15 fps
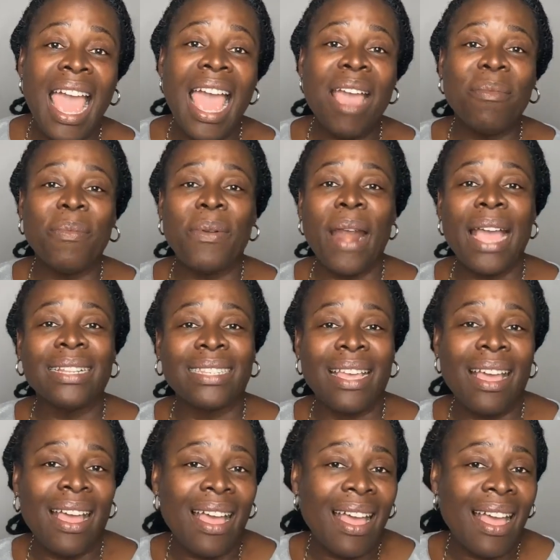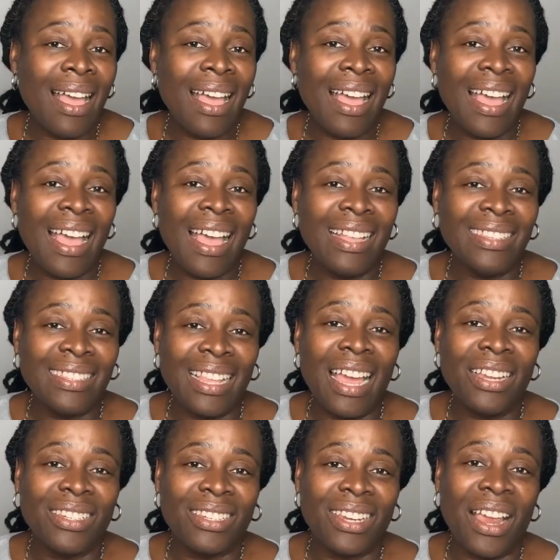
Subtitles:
and brightens our